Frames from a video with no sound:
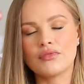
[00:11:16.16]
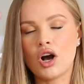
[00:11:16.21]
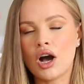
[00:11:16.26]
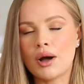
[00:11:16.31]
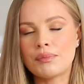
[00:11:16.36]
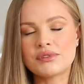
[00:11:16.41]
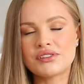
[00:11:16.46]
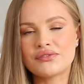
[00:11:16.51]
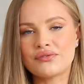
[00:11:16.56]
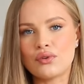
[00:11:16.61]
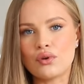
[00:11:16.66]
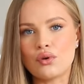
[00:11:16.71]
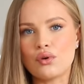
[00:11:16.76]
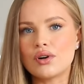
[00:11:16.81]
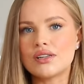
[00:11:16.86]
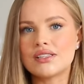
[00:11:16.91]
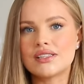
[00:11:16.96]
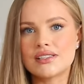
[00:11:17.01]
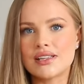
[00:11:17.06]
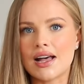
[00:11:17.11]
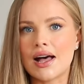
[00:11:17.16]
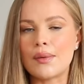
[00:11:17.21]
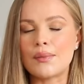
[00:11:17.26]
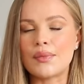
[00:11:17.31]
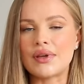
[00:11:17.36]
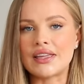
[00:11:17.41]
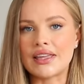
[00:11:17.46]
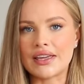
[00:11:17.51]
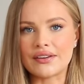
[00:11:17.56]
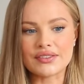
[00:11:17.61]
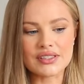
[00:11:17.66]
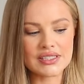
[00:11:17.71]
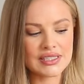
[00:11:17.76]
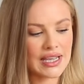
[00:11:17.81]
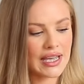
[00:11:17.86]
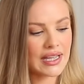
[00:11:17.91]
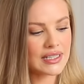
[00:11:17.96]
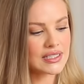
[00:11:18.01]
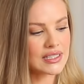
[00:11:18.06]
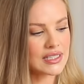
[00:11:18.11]
opt for some gift
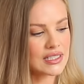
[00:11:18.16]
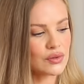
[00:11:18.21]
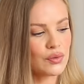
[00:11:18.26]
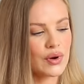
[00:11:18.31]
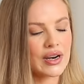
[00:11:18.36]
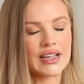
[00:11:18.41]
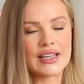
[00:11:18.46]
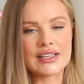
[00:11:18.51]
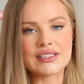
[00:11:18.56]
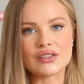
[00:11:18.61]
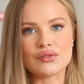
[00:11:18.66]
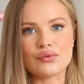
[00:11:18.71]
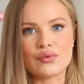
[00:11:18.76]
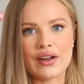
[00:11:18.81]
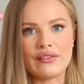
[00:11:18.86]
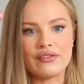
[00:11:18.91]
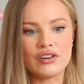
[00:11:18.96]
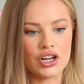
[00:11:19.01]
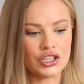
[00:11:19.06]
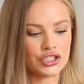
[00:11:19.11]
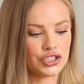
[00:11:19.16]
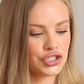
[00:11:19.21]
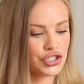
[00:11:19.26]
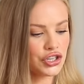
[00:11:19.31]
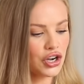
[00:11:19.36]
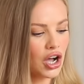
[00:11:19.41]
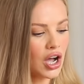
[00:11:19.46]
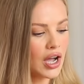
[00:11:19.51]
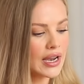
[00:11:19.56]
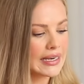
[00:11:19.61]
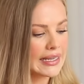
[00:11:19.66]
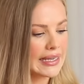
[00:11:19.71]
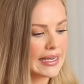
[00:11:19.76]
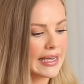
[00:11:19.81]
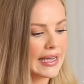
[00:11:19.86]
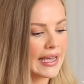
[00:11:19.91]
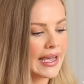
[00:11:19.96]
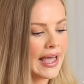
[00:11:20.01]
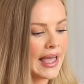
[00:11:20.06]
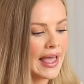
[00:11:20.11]
sets. This one is the Revlon
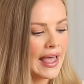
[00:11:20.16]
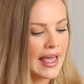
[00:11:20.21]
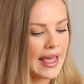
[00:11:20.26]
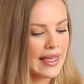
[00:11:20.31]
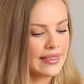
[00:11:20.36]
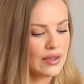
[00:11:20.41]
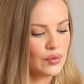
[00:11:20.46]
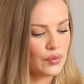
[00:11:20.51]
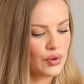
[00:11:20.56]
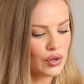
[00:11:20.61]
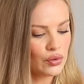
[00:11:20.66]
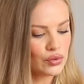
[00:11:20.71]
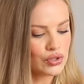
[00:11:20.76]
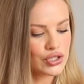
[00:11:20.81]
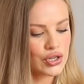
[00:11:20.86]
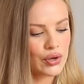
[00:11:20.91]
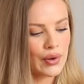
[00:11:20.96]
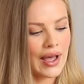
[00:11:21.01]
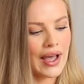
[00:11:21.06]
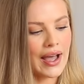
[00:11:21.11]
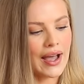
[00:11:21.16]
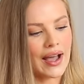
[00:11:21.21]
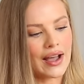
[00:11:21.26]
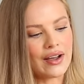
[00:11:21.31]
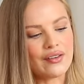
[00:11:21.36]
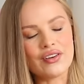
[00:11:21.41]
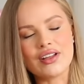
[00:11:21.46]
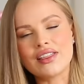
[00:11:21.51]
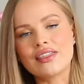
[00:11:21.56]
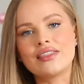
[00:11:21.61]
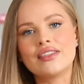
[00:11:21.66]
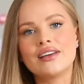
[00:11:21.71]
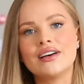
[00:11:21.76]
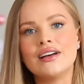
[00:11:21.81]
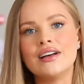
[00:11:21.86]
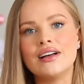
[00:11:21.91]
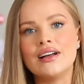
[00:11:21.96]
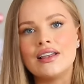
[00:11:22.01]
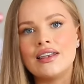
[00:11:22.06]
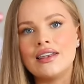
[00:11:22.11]
Charlie, and then we also have
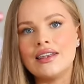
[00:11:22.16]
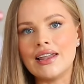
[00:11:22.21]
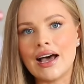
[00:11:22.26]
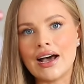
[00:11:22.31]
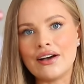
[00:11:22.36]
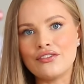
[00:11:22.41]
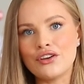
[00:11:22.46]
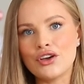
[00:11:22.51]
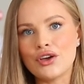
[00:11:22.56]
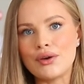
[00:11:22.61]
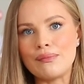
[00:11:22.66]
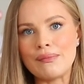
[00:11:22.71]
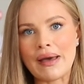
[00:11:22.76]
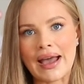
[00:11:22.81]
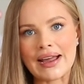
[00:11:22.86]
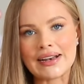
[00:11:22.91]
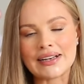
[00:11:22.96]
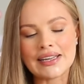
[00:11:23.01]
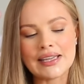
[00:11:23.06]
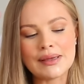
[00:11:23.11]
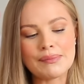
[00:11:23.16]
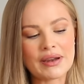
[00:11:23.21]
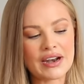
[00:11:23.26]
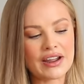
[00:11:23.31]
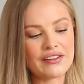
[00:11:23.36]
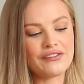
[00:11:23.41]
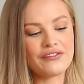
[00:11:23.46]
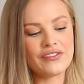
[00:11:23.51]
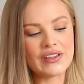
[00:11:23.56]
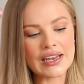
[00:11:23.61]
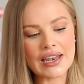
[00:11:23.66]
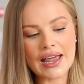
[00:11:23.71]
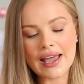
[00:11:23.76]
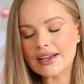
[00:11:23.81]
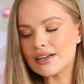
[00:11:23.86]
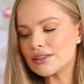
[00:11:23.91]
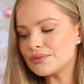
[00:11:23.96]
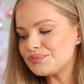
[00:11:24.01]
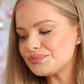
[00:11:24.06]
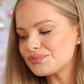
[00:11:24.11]
the Love Her Madly. But I feel
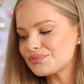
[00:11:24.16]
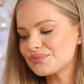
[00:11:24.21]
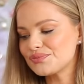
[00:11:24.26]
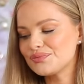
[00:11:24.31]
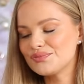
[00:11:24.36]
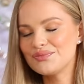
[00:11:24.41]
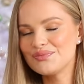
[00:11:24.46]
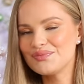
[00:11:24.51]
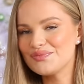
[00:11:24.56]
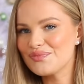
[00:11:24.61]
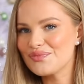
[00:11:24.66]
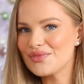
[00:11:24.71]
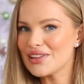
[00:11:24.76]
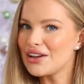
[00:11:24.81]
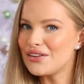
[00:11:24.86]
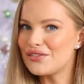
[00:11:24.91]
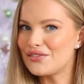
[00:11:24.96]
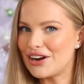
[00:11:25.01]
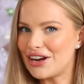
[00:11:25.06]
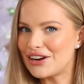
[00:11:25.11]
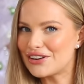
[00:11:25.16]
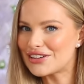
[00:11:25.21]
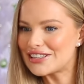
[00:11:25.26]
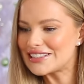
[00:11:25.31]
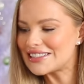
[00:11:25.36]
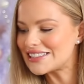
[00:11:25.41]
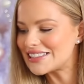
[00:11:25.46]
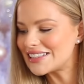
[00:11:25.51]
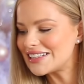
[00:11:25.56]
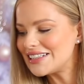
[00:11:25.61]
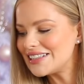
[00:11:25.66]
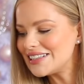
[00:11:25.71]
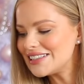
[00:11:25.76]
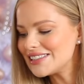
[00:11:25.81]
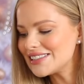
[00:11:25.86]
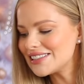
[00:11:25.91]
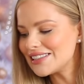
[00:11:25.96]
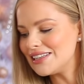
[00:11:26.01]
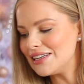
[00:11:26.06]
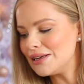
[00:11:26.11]
like
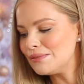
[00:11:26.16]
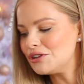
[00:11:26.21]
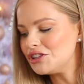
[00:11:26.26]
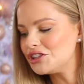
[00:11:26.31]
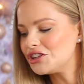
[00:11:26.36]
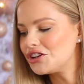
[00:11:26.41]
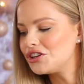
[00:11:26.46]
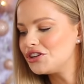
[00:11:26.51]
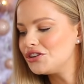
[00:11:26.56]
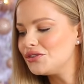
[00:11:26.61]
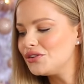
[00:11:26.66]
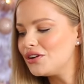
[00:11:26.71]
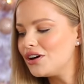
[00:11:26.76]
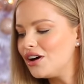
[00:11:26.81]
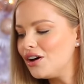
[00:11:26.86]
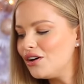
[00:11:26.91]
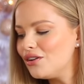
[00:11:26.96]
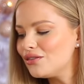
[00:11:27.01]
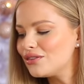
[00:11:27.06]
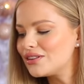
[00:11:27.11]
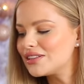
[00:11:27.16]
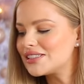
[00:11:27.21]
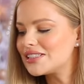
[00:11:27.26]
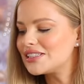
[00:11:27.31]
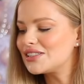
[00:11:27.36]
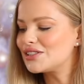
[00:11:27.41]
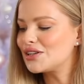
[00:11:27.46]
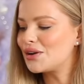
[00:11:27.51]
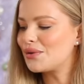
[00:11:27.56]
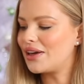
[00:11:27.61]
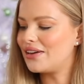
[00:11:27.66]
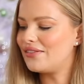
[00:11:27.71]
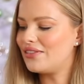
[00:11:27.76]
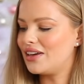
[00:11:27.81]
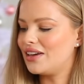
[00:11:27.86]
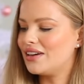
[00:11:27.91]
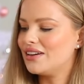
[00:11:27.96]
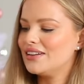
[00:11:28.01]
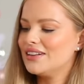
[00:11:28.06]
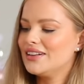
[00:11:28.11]
fragrances, let me show you. Oh, this is so
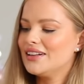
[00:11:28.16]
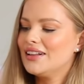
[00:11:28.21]
heavy.